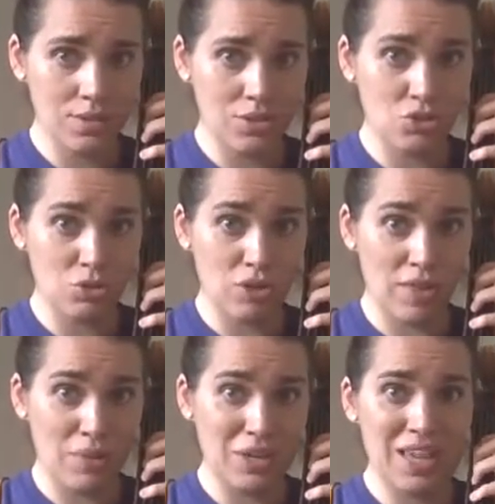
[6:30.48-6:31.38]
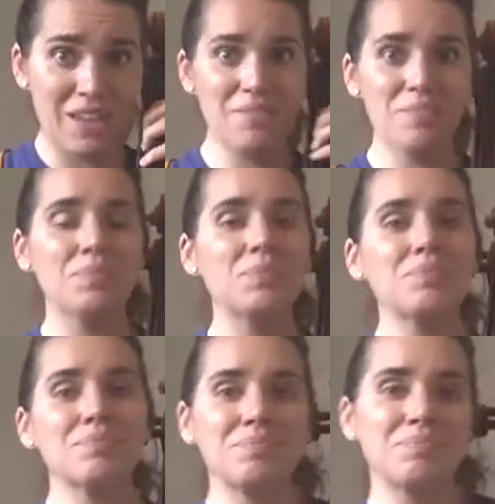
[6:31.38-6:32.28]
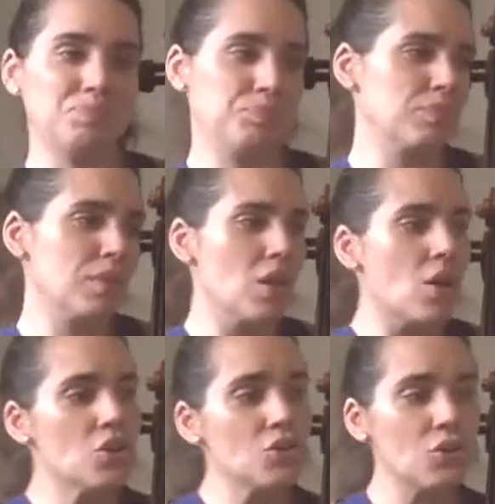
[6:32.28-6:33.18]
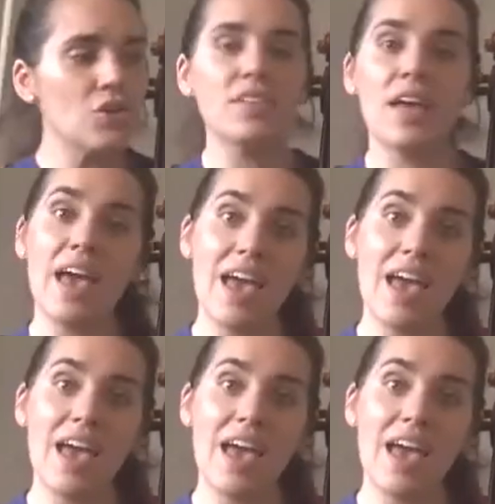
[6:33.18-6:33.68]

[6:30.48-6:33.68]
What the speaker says: Should we try that one again? You'll notice that